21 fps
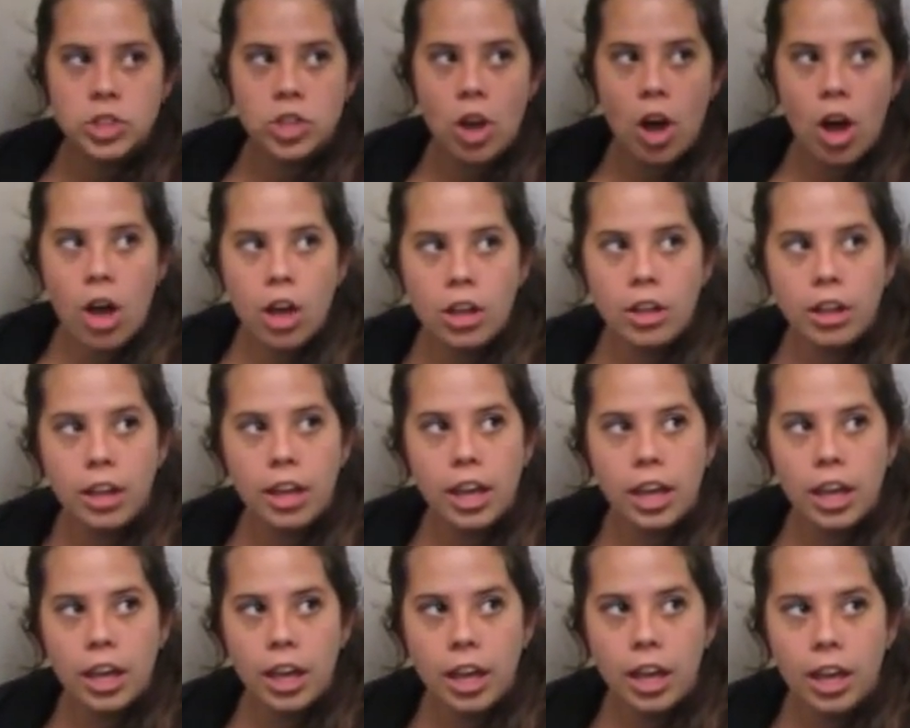
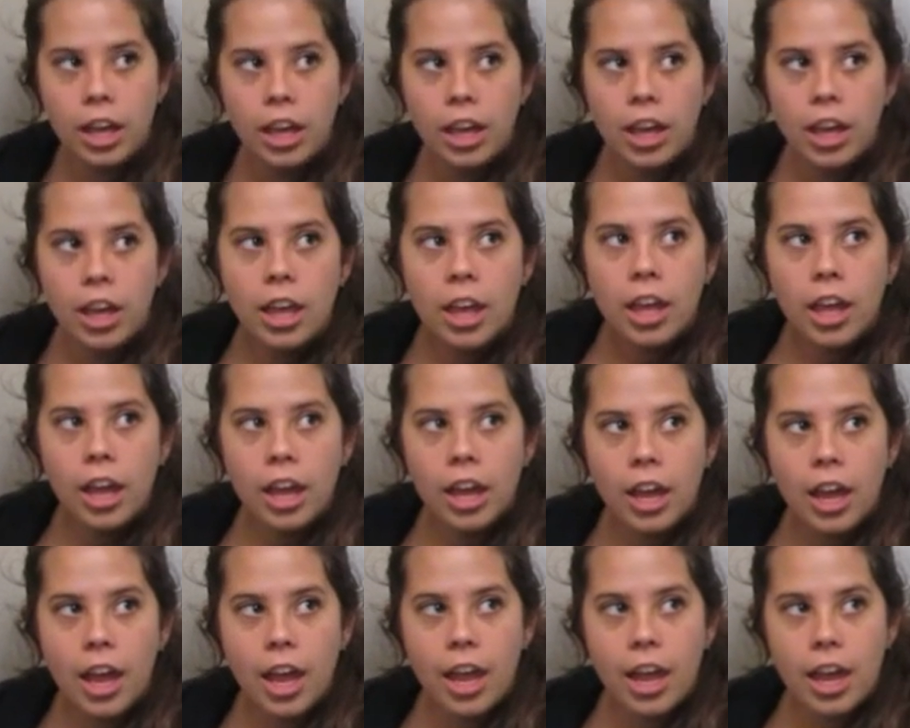chocolate
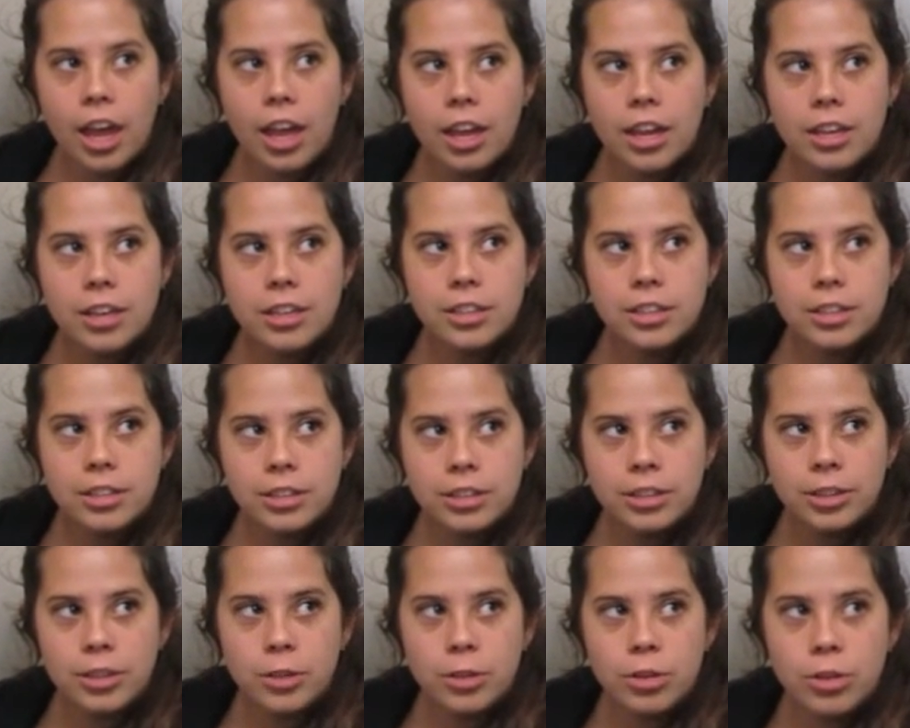and
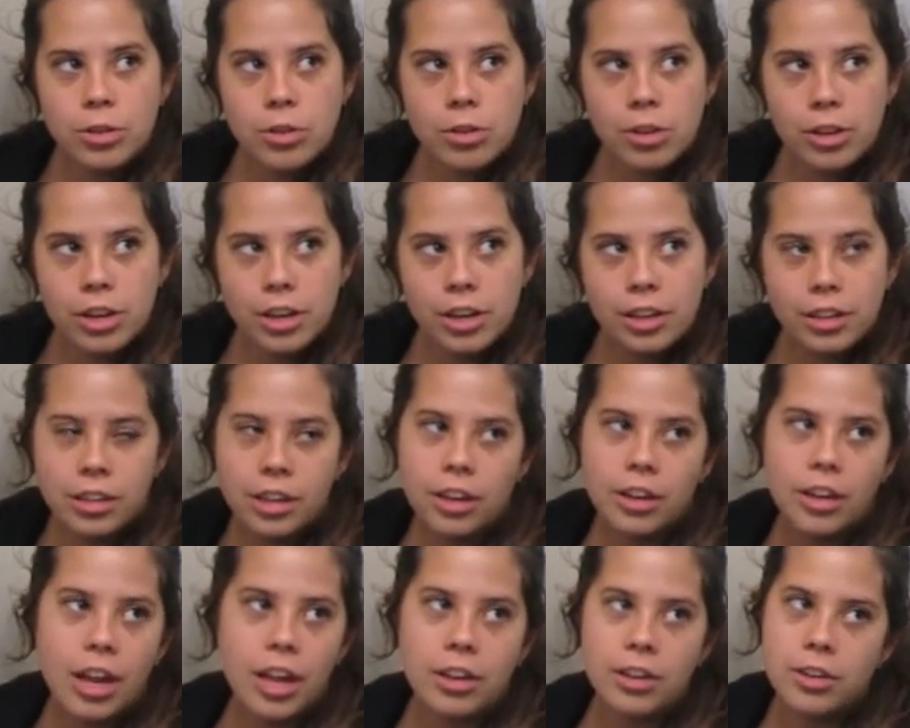unicorn.
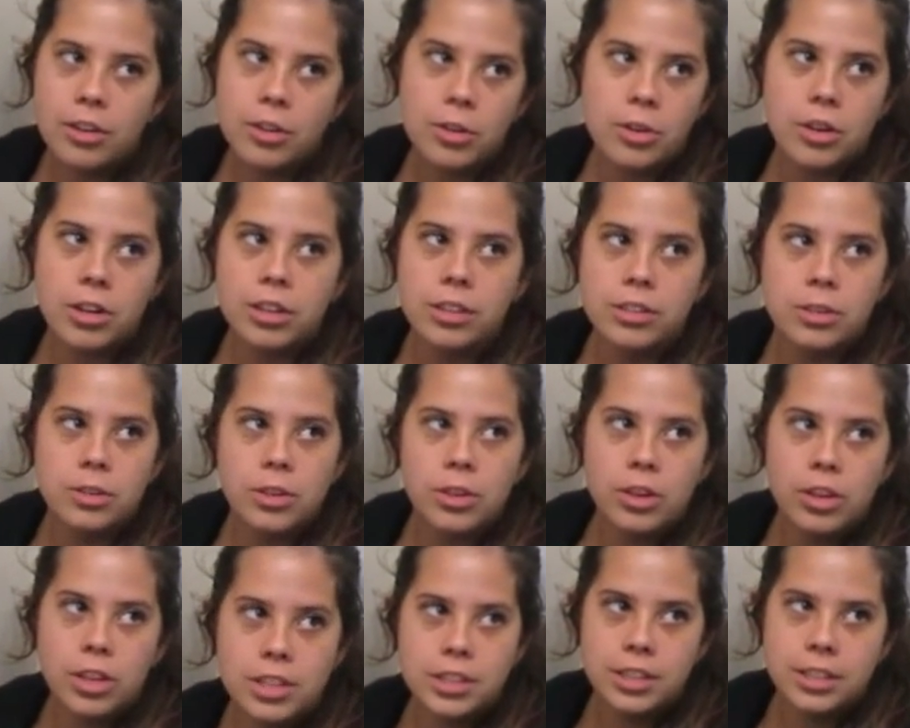No, not unicorns.
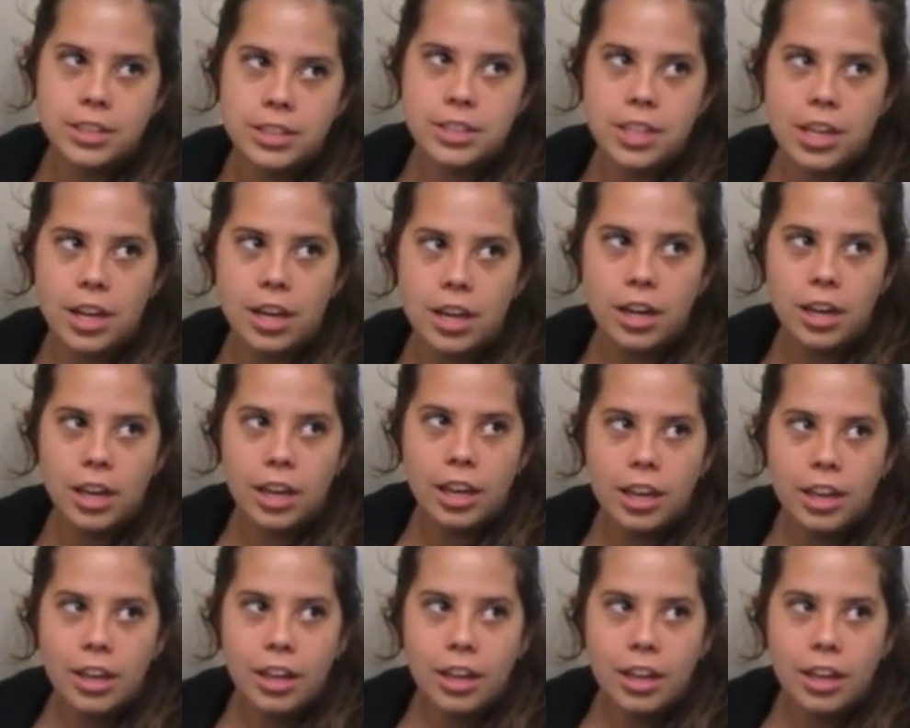Unicorns are scary.